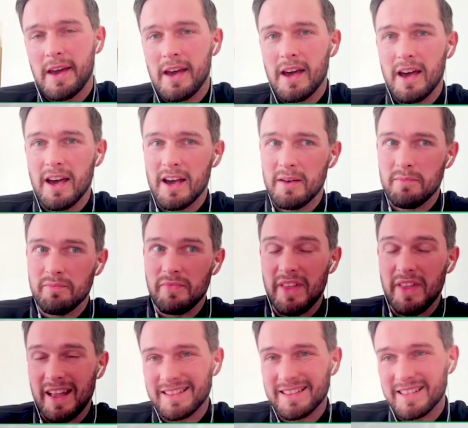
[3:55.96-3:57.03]

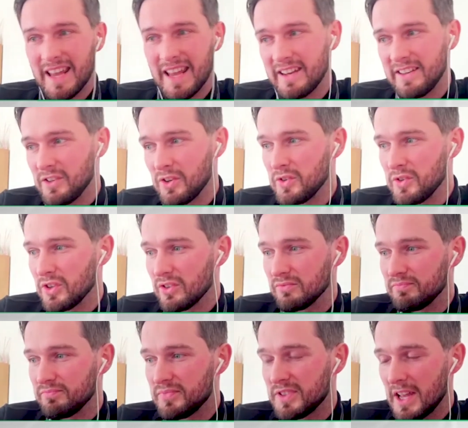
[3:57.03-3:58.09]
That said, you know, he's
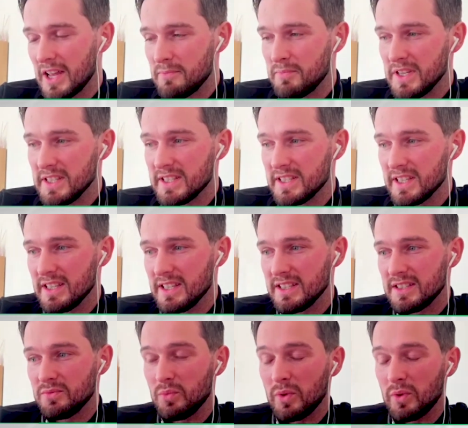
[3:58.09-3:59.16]
on set
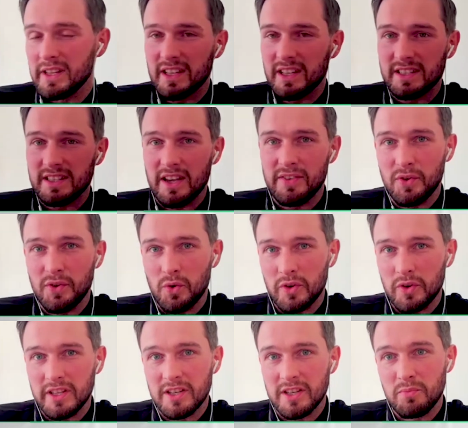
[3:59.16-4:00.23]
pieces. When he does get
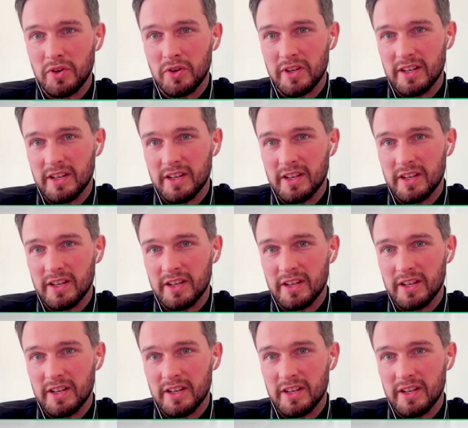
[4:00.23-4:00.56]
forward, he can put in